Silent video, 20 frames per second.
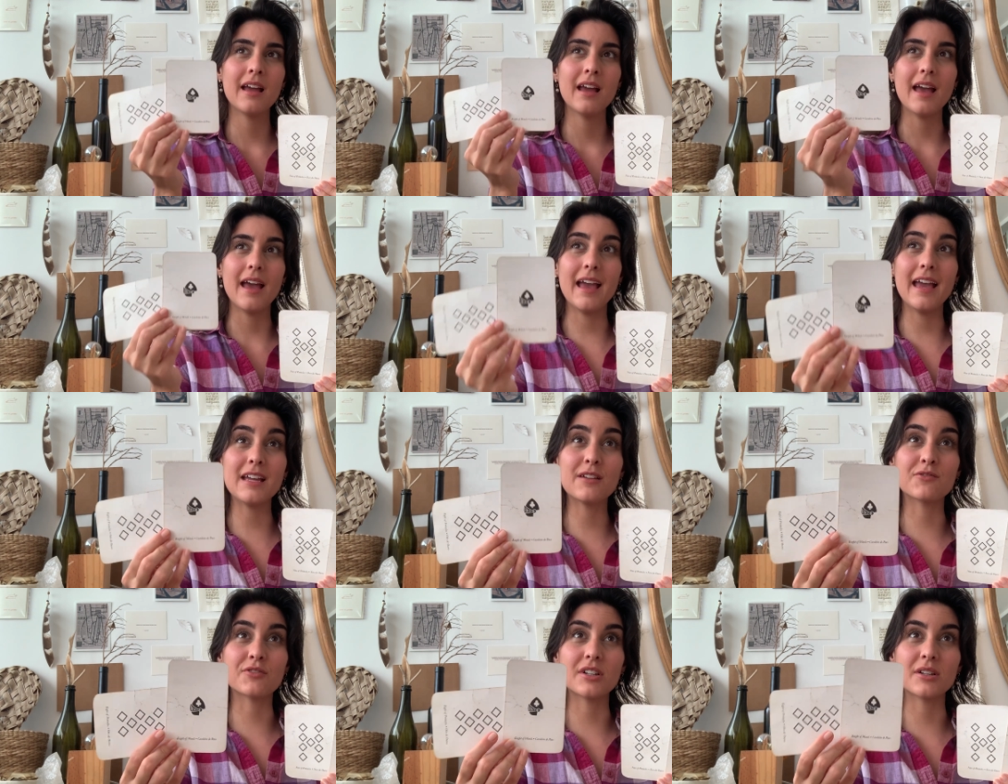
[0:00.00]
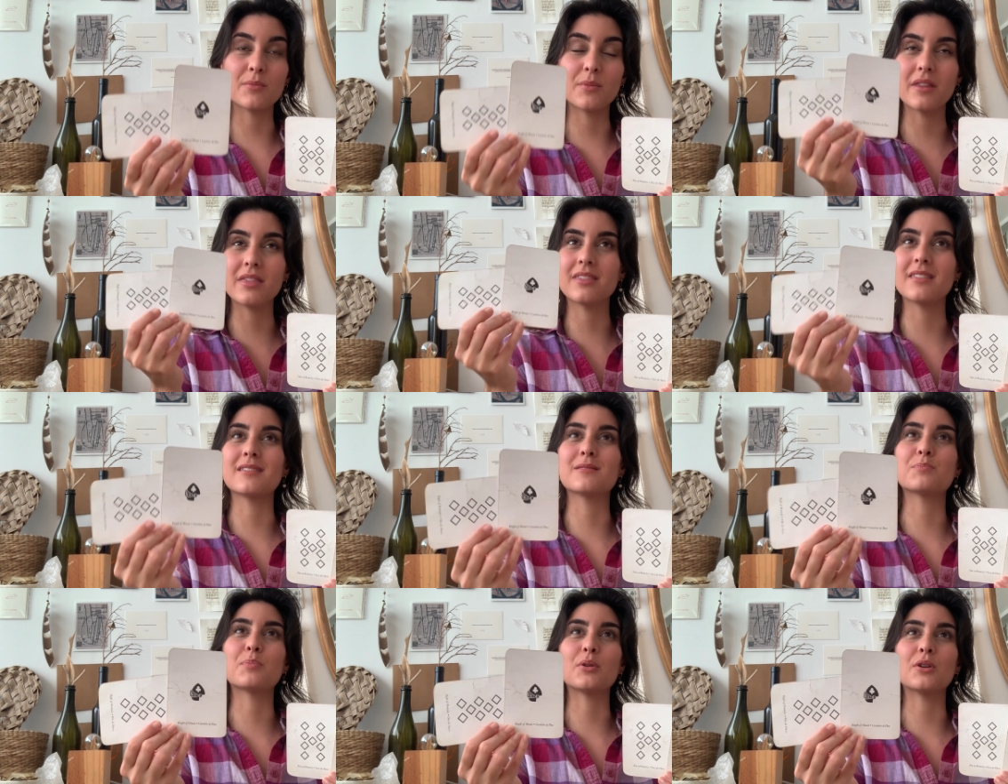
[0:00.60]
angry with
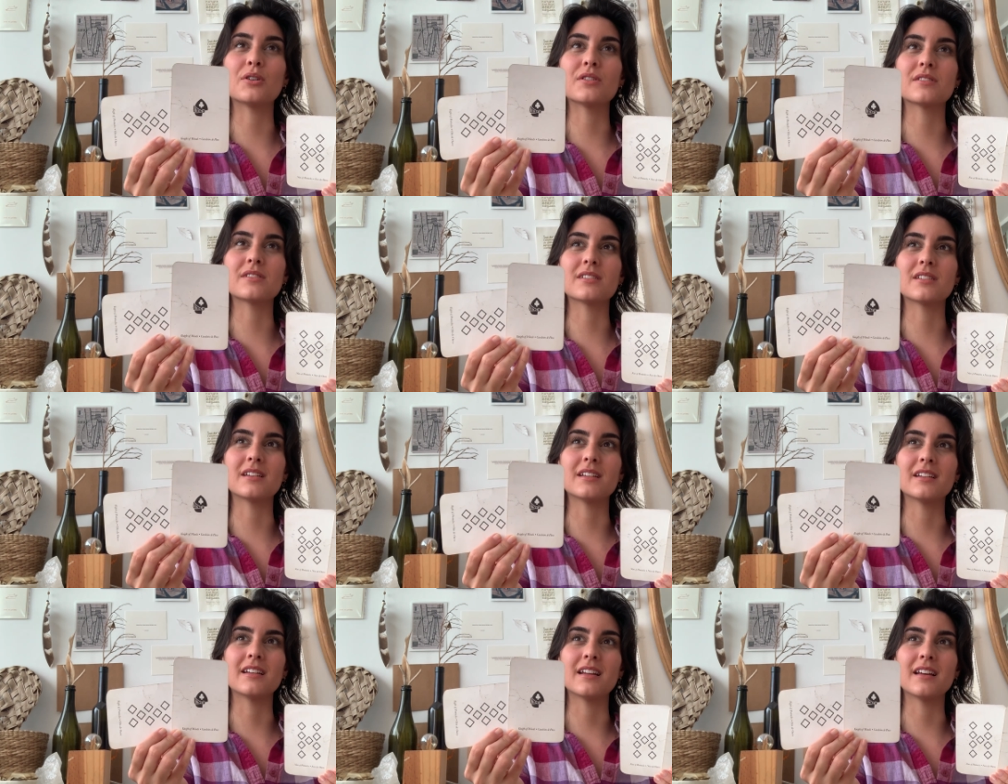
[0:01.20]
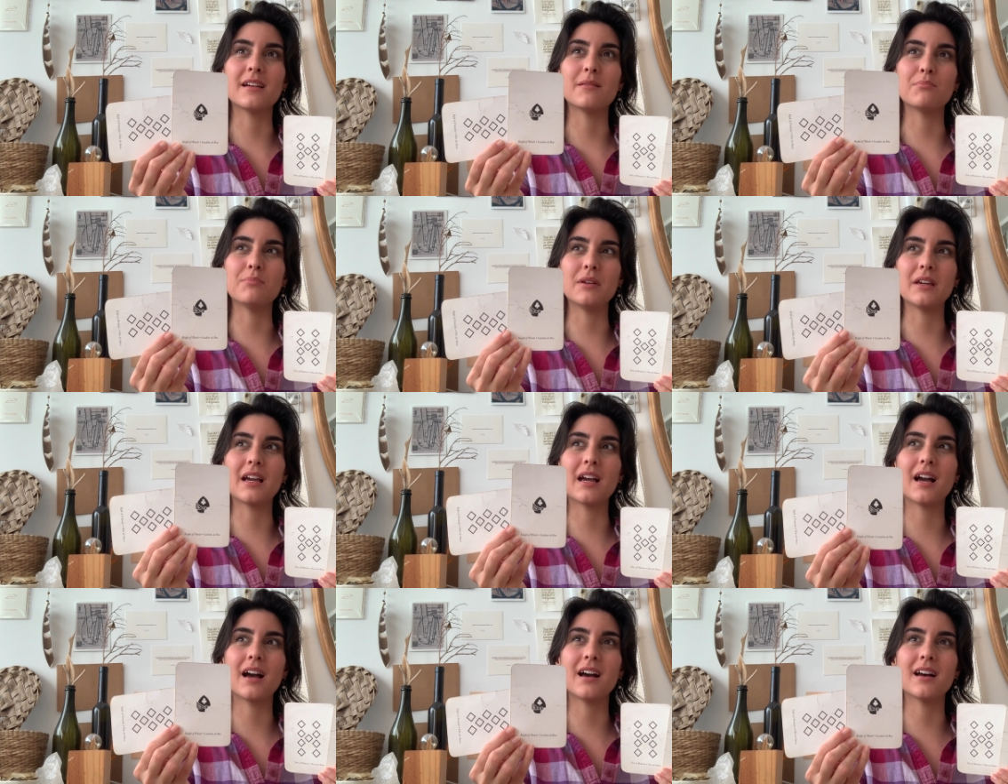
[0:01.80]
this person
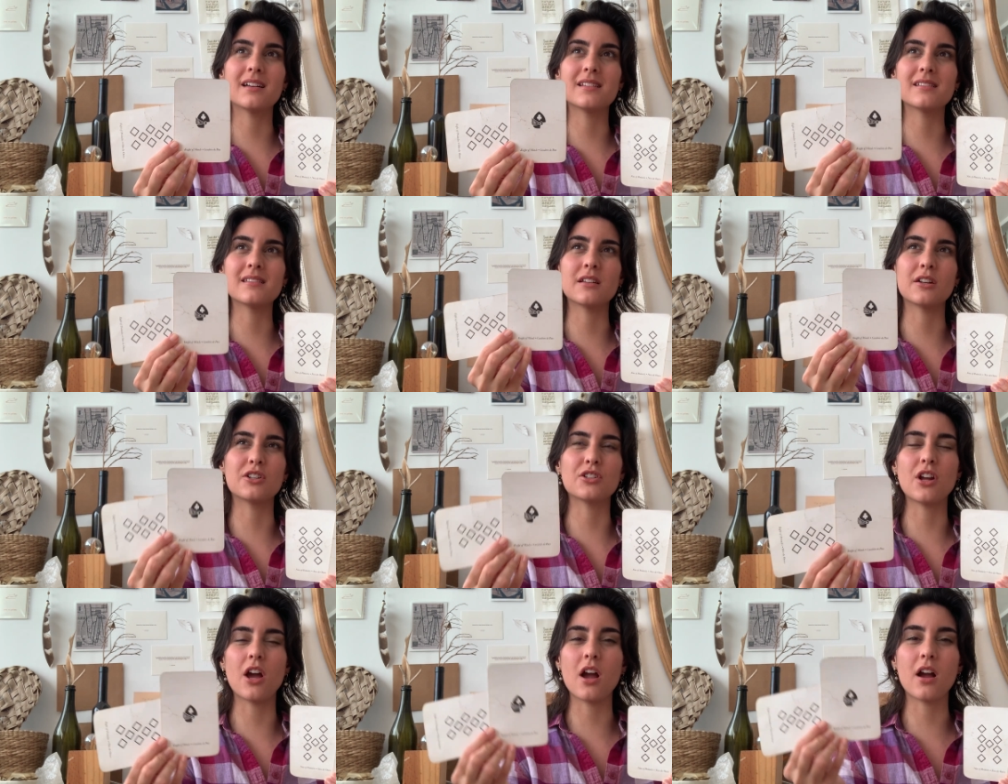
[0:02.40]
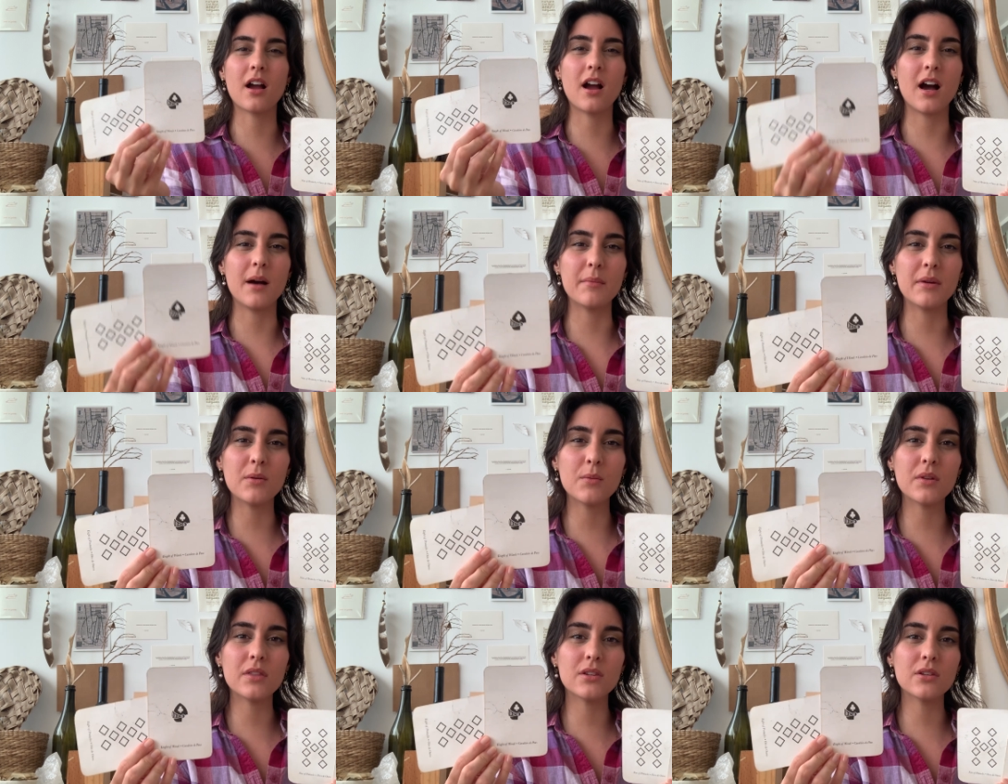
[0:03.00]
because they're not
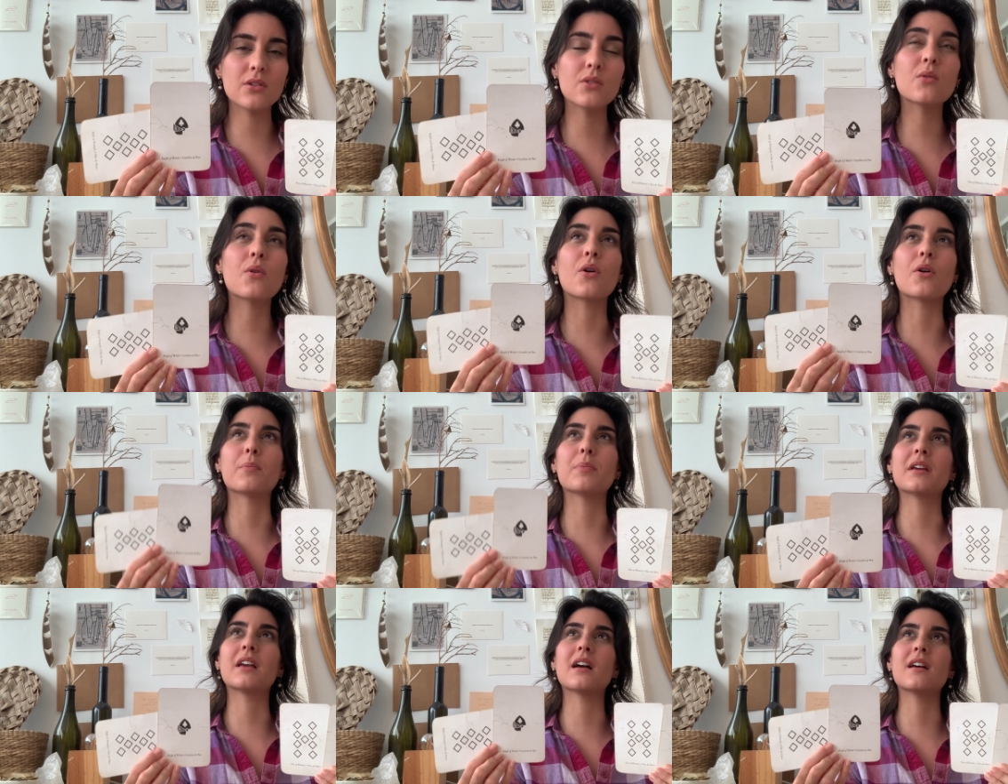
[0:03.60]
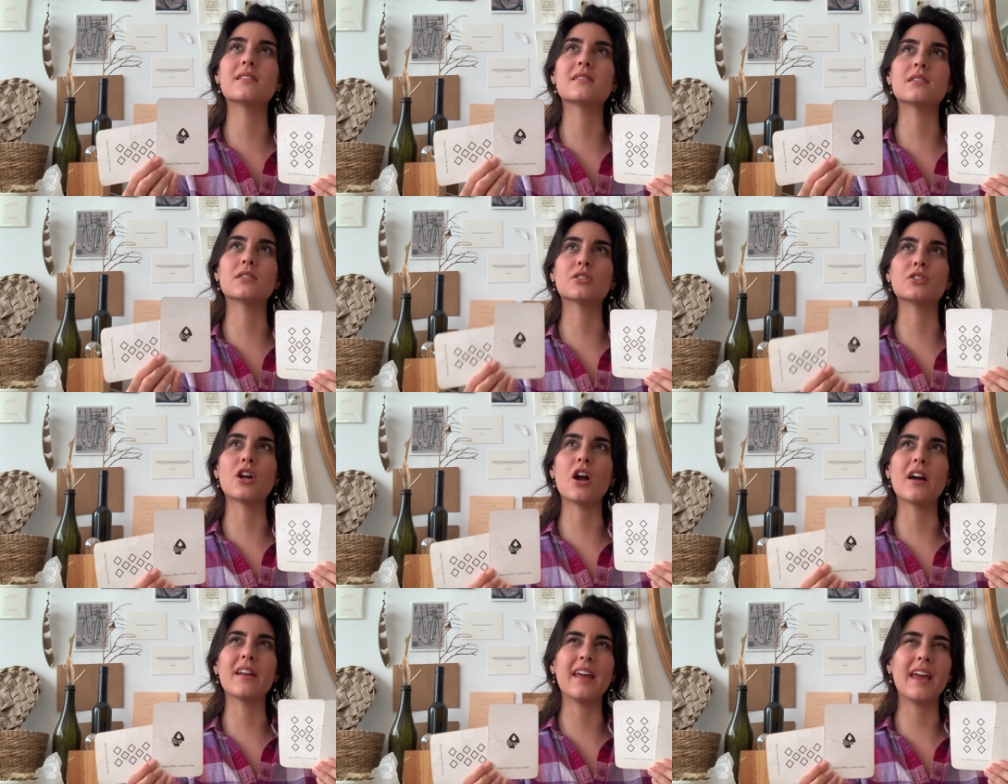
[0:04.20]
coming with you, or because they're
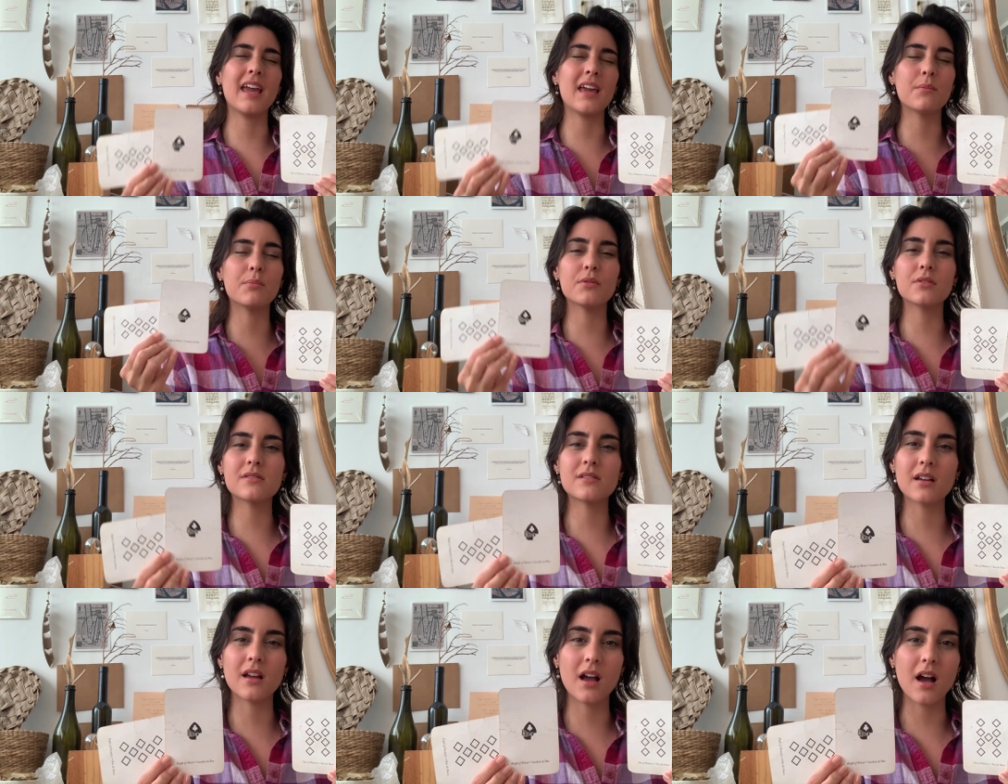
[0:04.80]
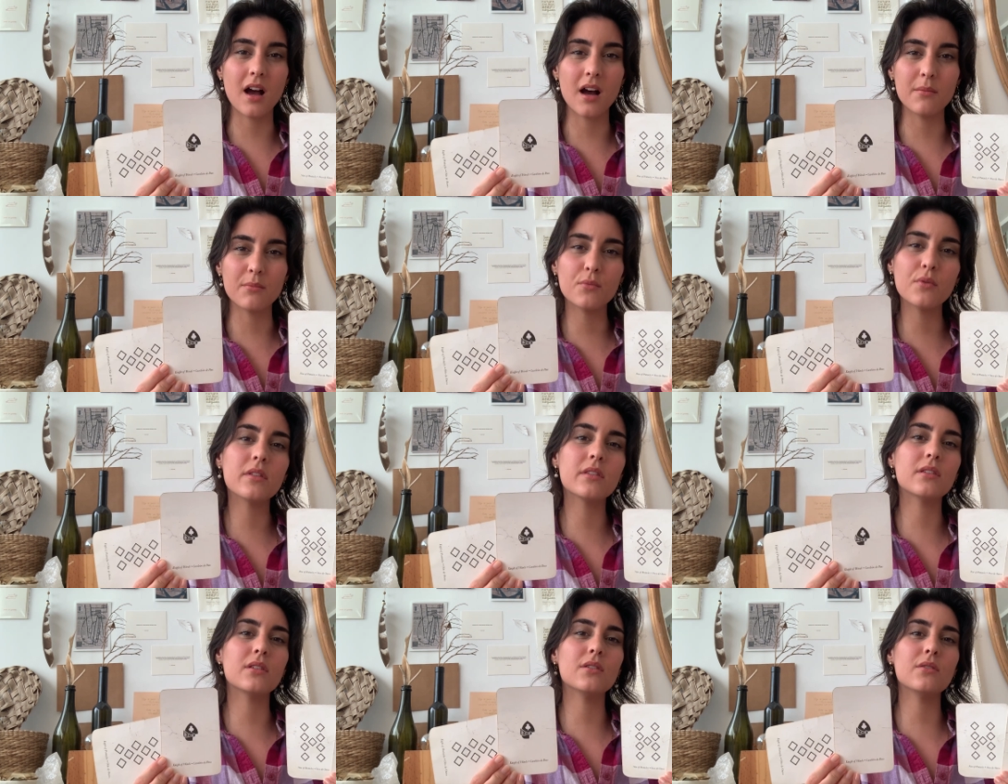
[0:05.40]
not able to come
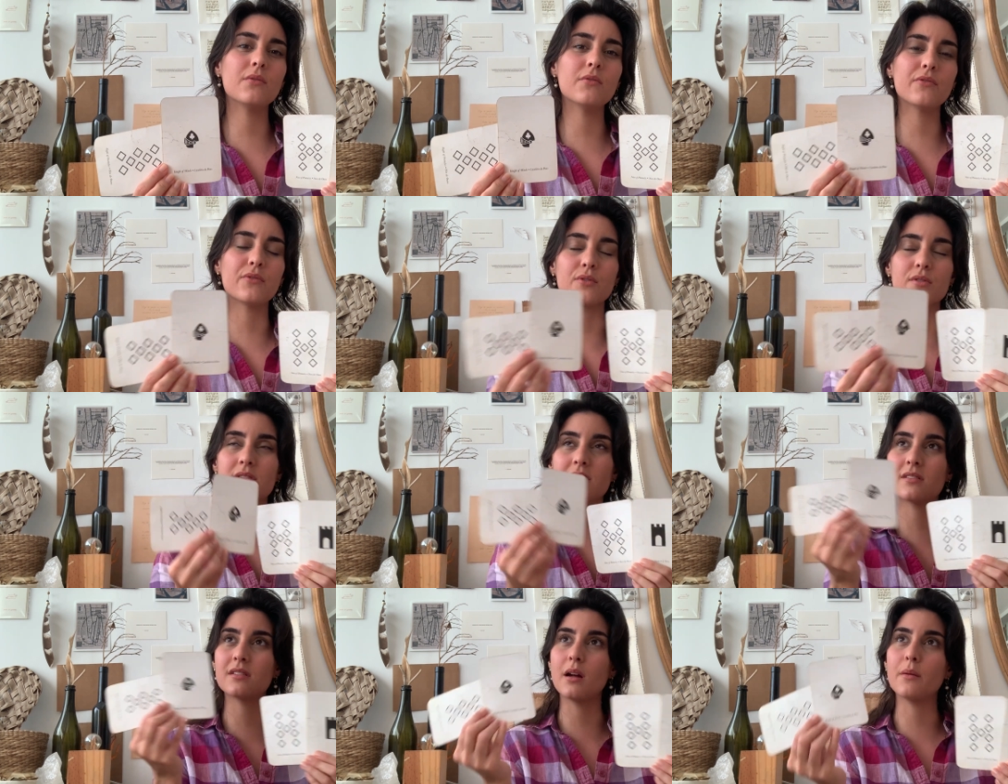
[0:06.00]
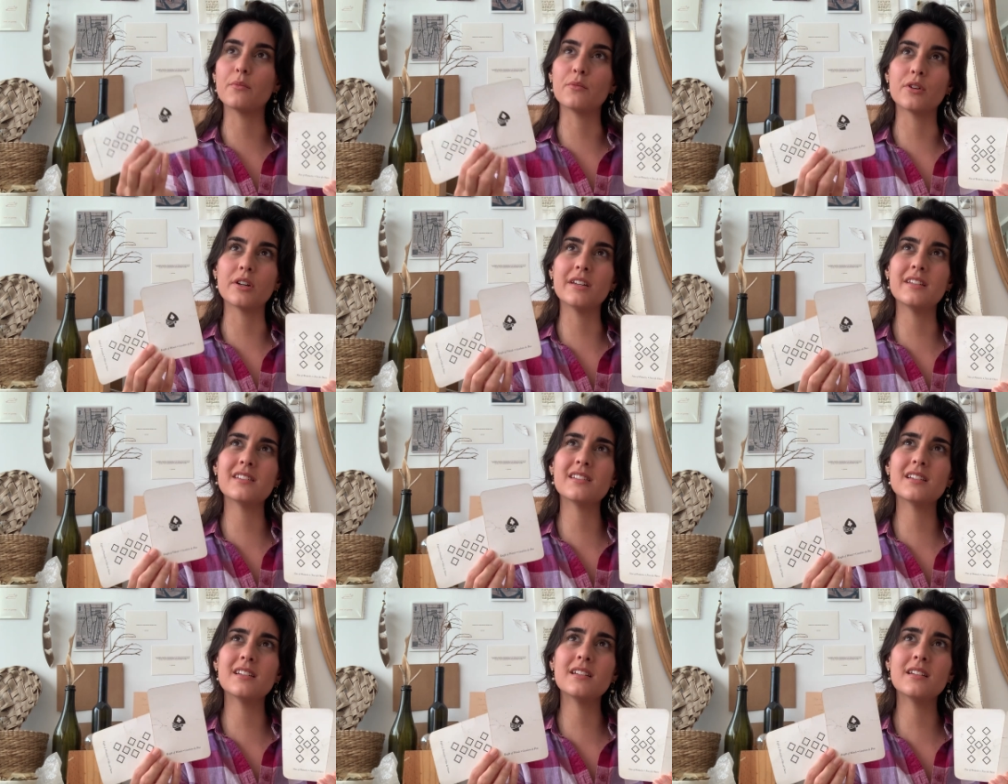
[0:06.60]
with you for some
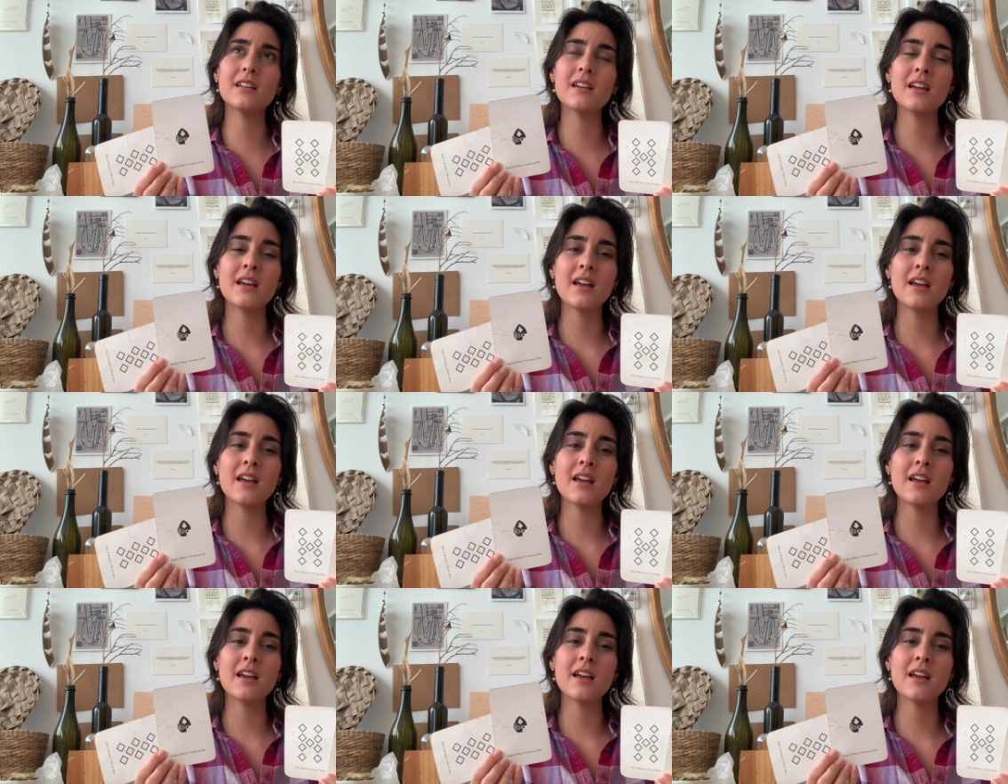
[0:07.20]
reason.